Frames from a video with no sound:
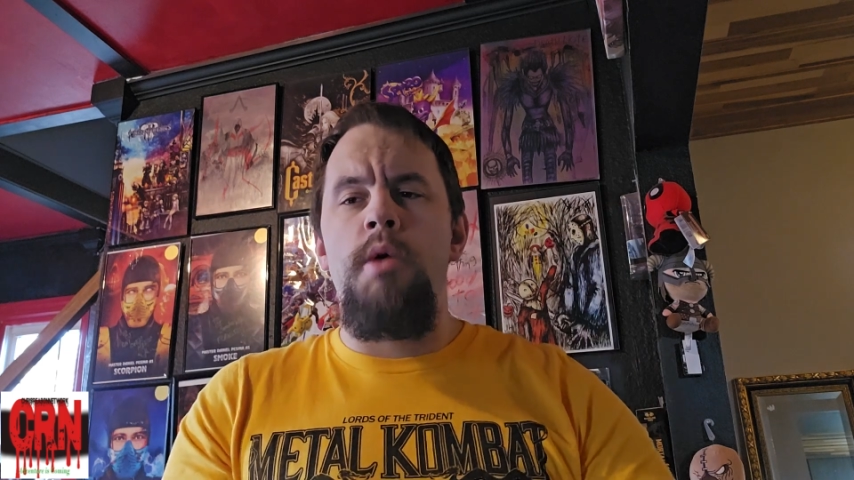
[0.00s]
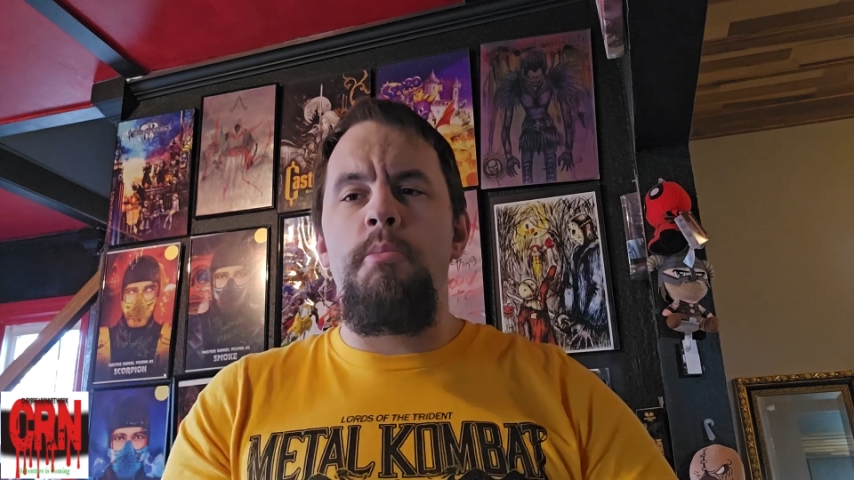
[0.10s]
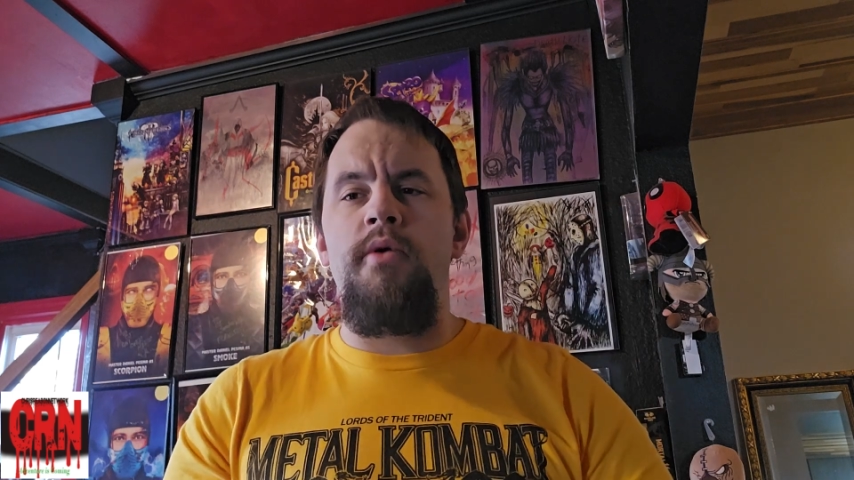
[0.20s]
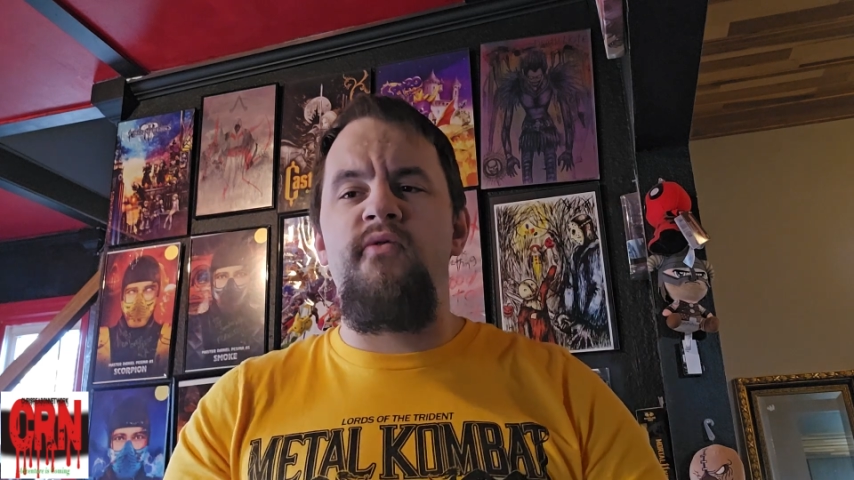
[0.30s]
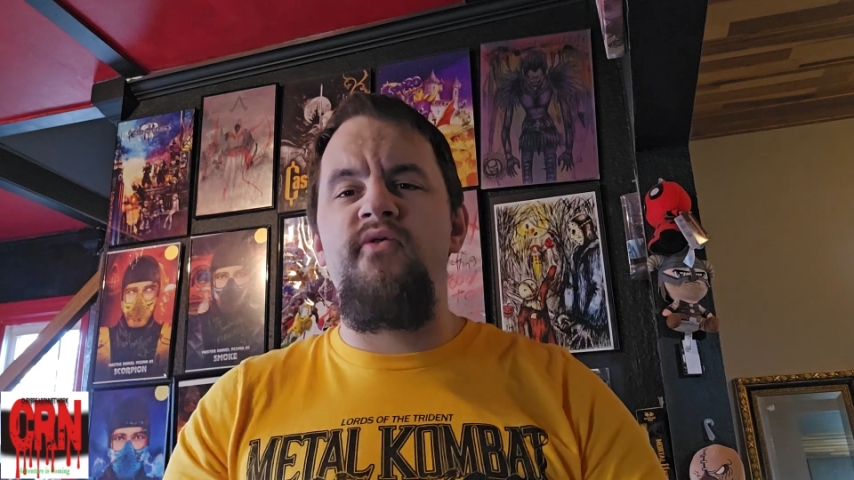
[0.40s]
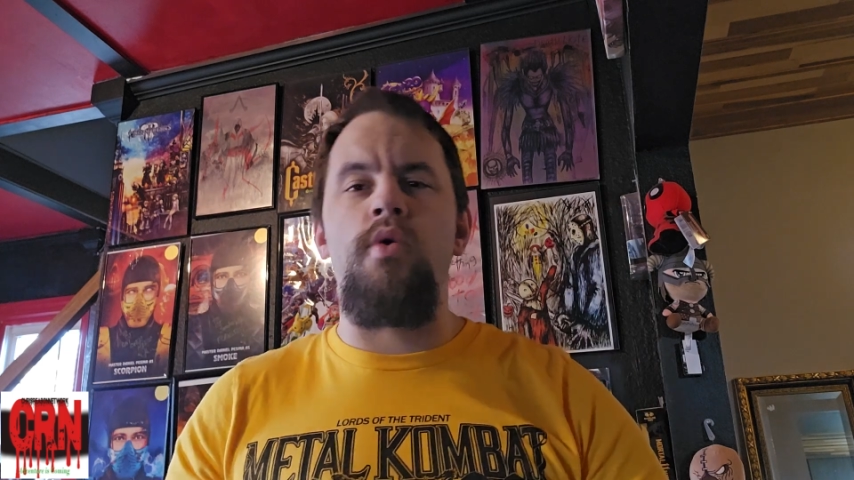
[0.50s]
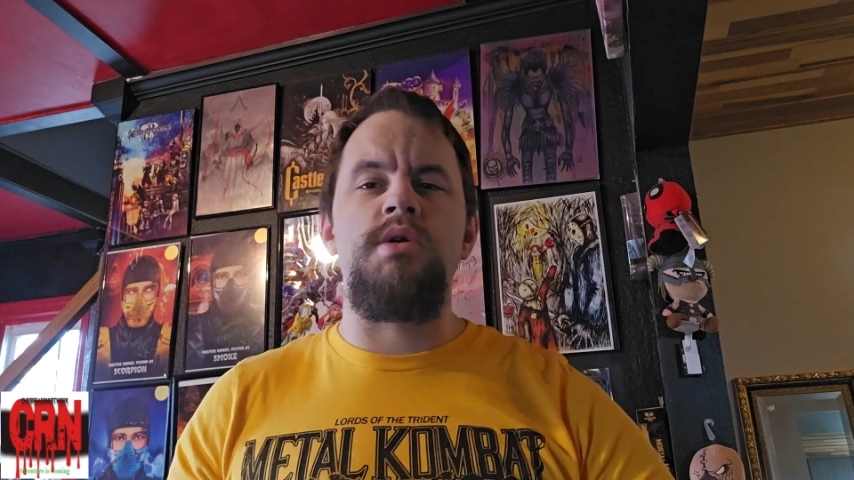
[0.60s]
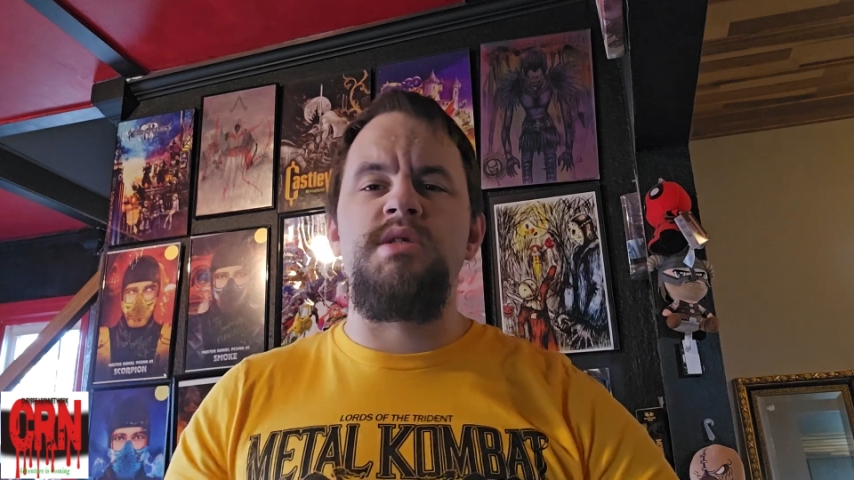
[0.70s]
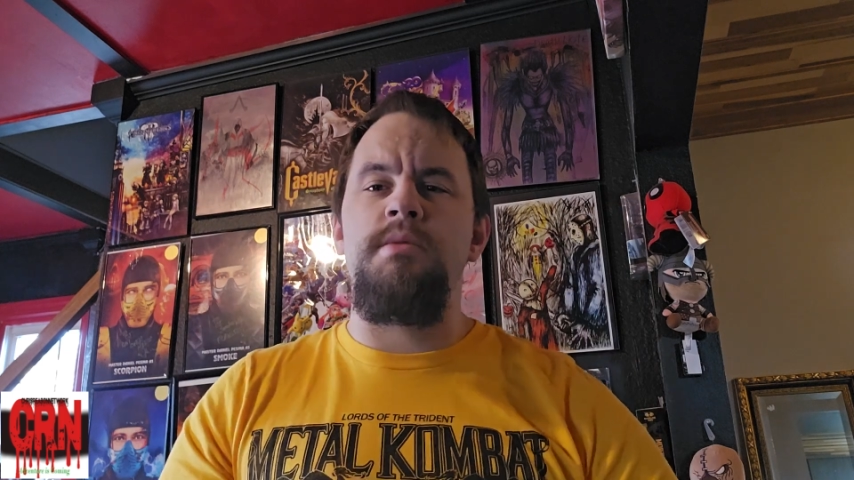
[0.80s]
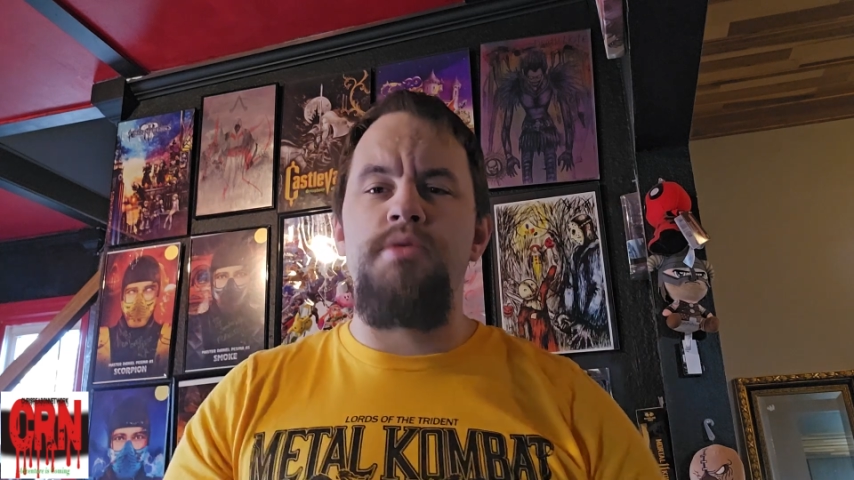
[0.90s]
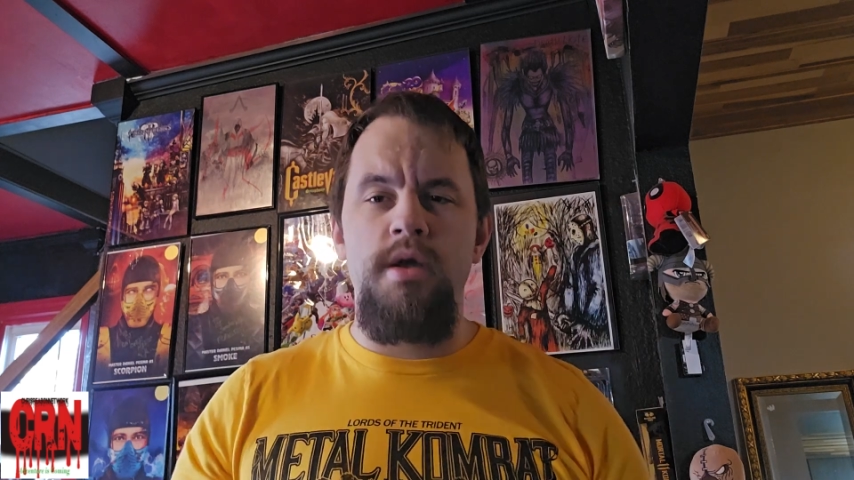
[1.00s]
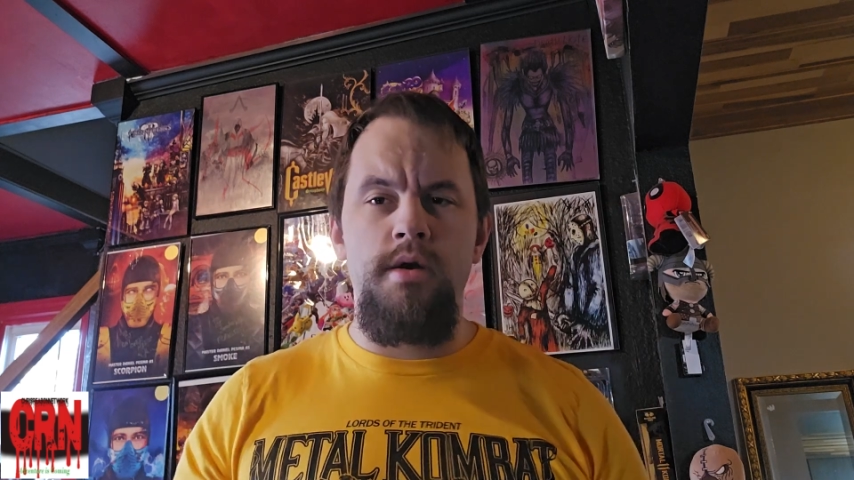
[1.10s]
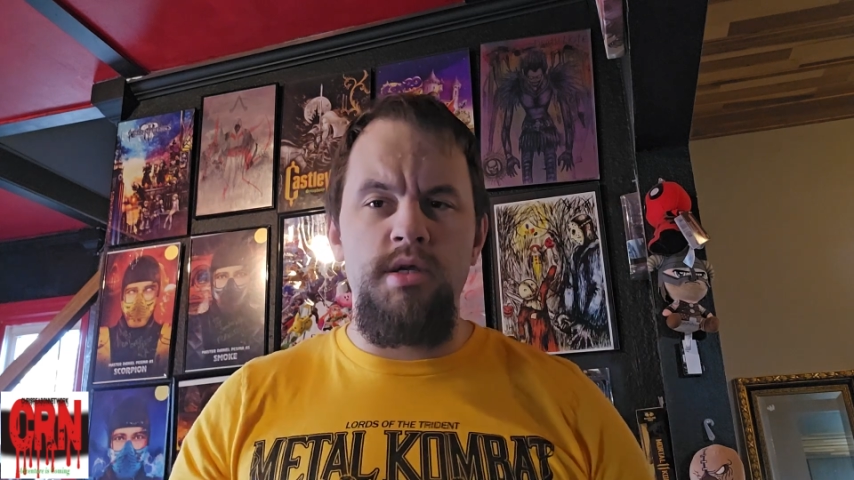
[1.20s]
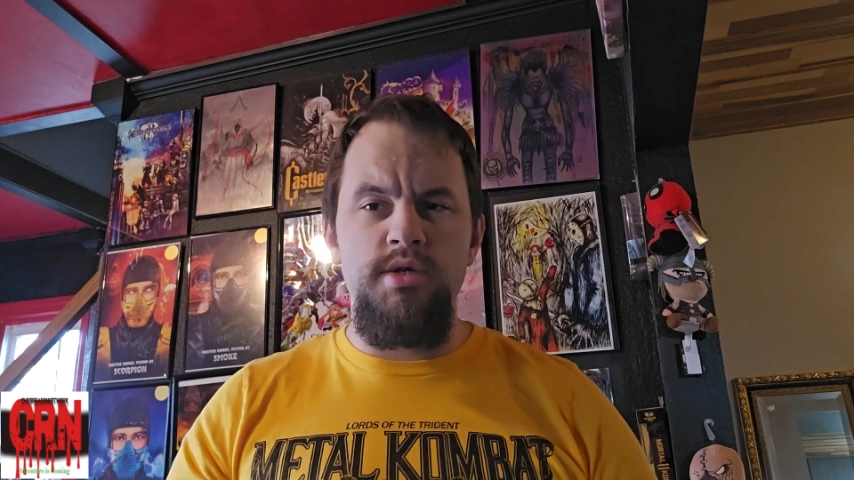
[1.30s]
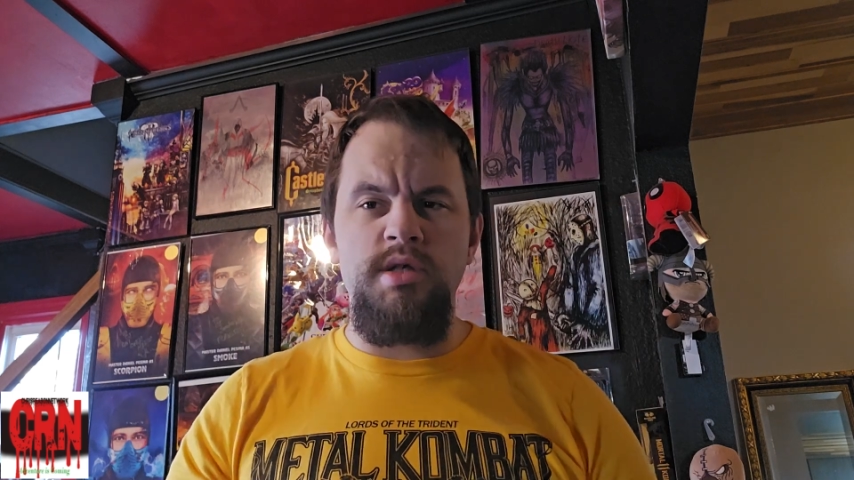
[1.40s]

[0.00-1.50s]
but force the player to use